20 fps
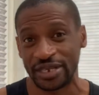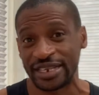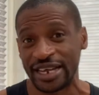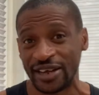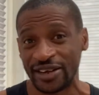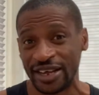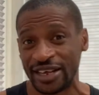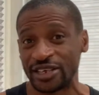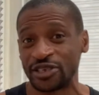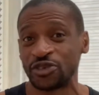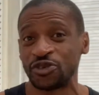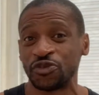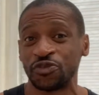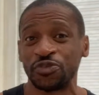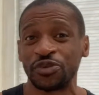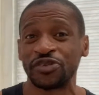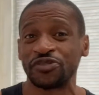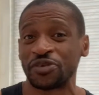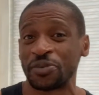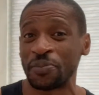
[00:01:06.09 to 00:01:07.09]
now that you've
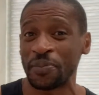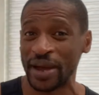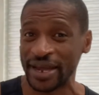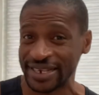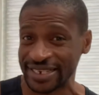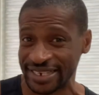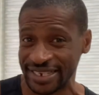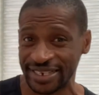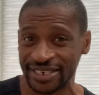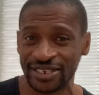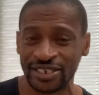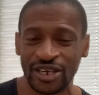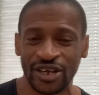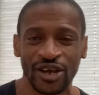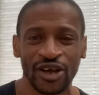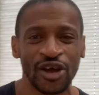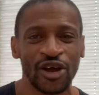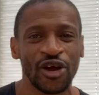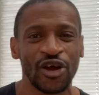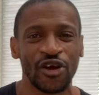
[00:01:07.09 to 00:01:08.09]
been reminded
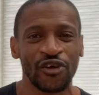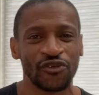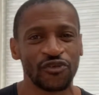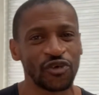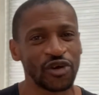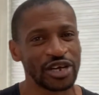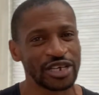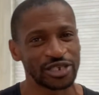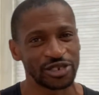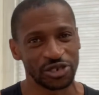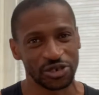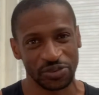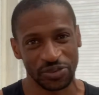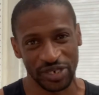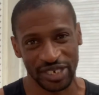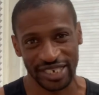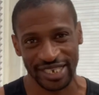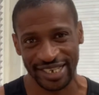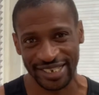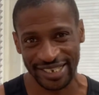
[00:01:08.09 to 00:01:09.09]
of what a
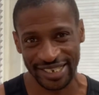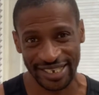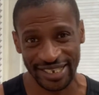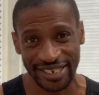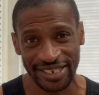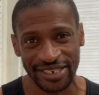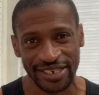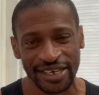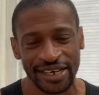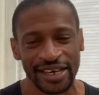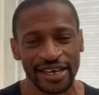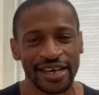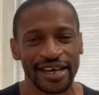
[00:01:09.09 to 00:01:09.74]
superset is,